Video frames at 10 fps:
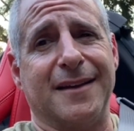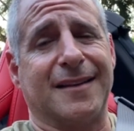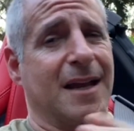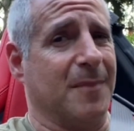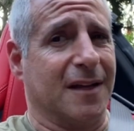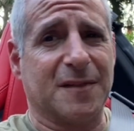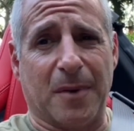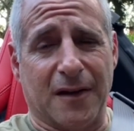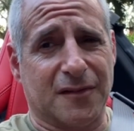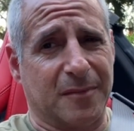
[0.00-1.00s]
I'm not
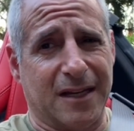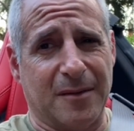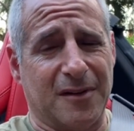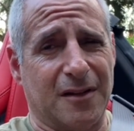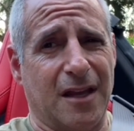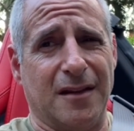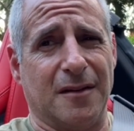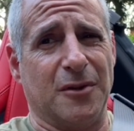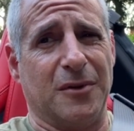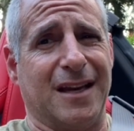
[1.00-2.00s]
sponsored by
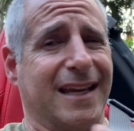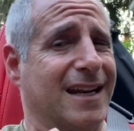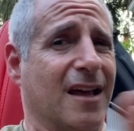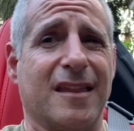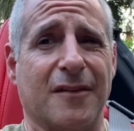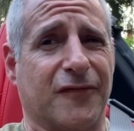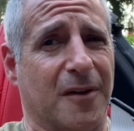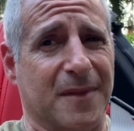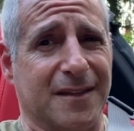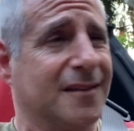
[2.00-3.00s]
AWE. I get nothing from
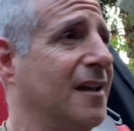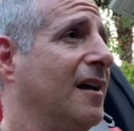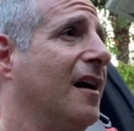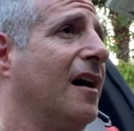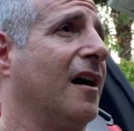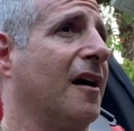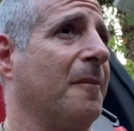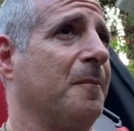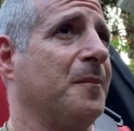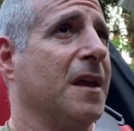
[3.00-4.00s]
this,
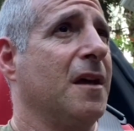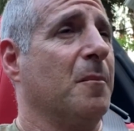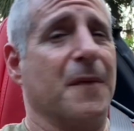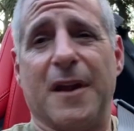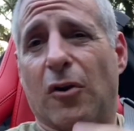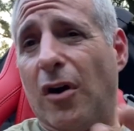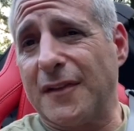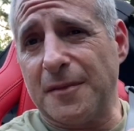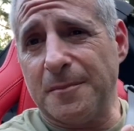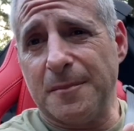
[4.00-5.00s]
but they're awesome.